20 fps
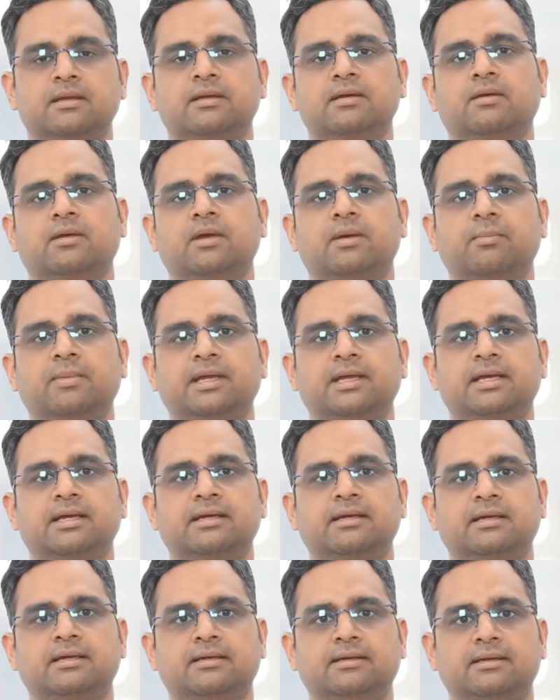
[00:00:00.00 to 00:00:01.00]

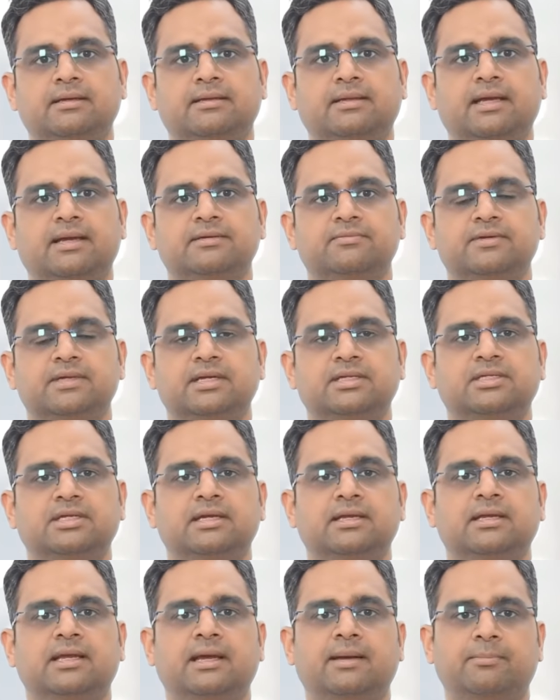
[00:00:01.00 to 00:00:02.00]
Normally the
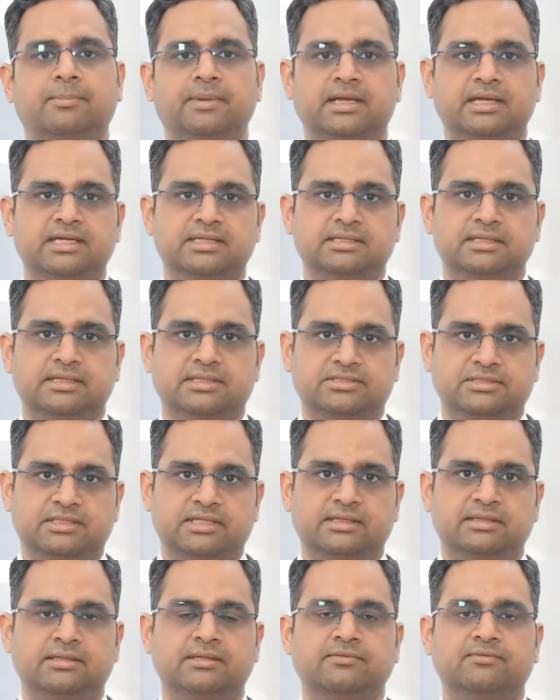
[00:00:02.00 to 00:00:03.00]
infection can be either a
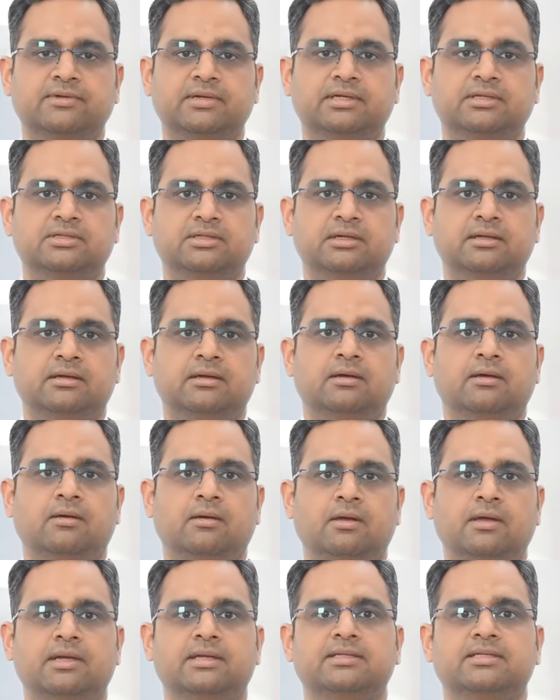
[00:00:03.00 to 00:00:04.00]
skin infection
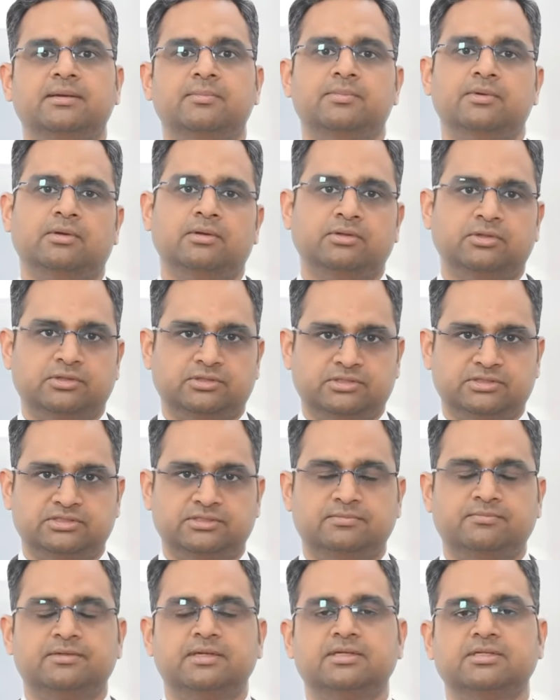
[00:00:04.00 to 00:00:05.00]
or a subcutaneous
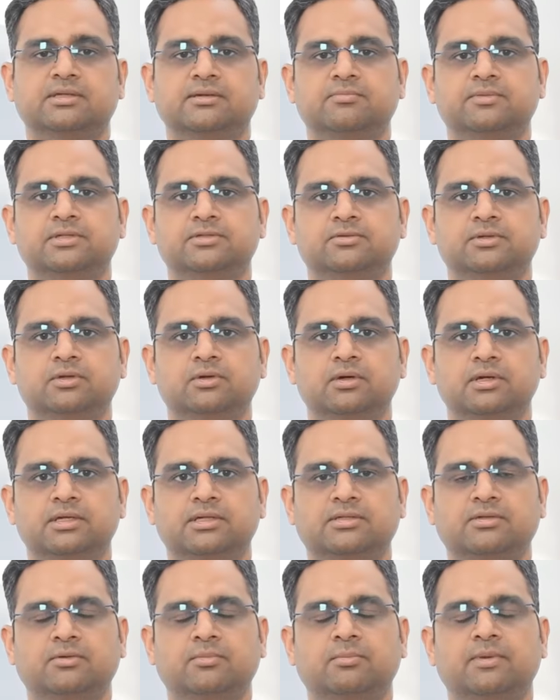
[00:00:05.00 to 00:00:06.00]
infection, which we call
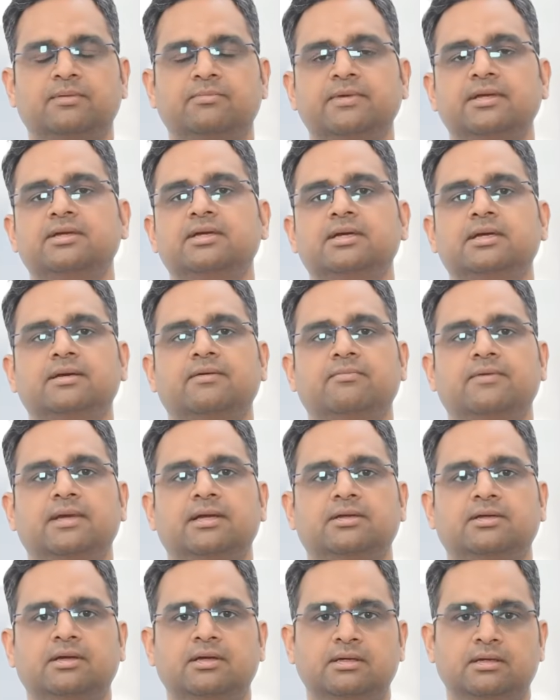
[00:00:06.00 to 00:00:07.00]
as superficial
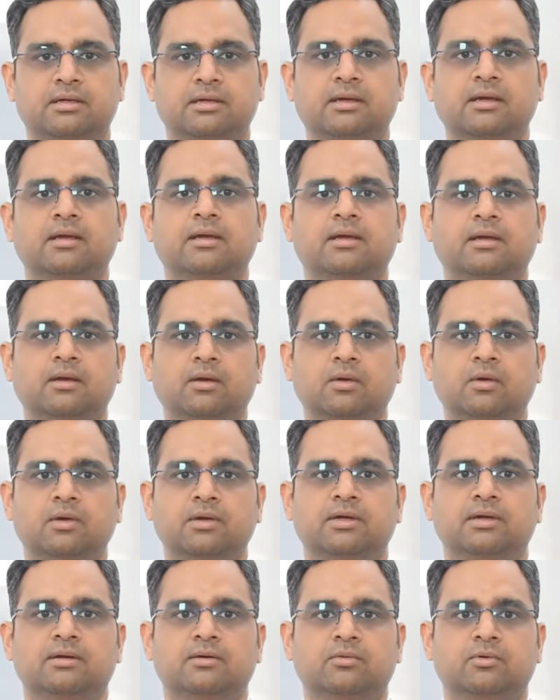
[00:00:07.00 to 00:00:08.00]
infection,
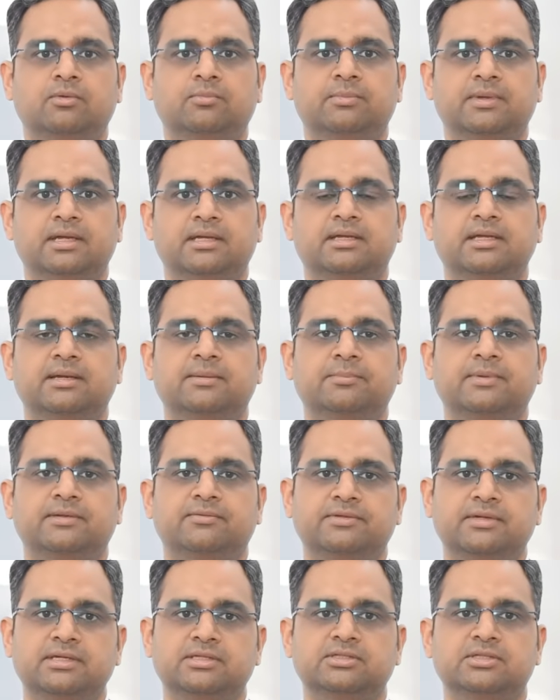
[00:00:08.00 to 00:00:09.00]
or it could be a deep
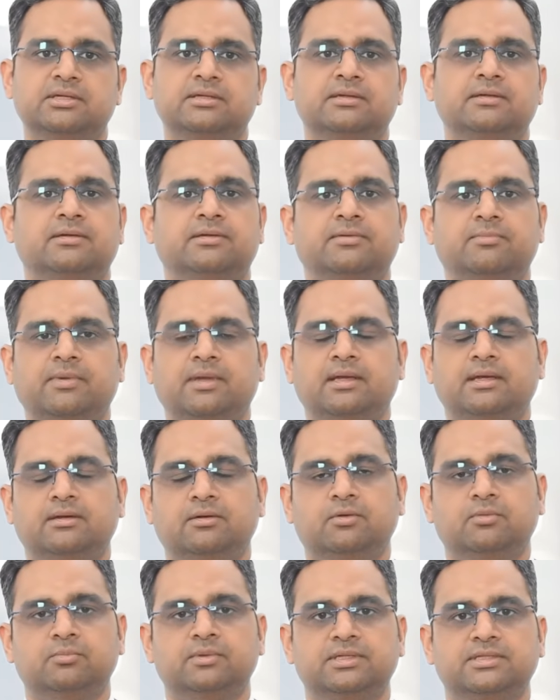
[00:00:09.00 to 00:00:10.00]
infection
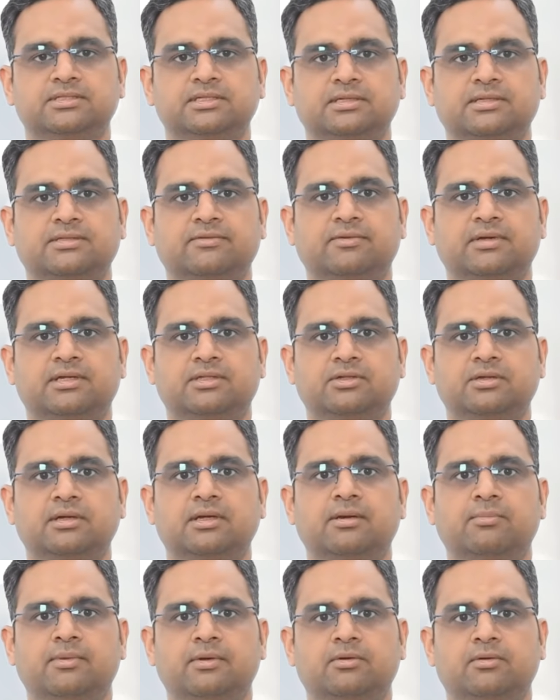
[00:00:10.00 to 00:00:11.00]
spreading to muscles, fascia, or
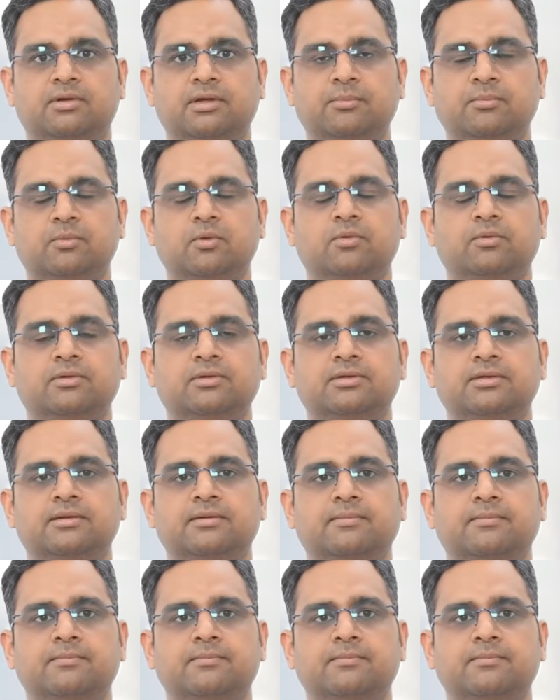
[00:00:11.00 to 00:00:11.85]
even to the bones.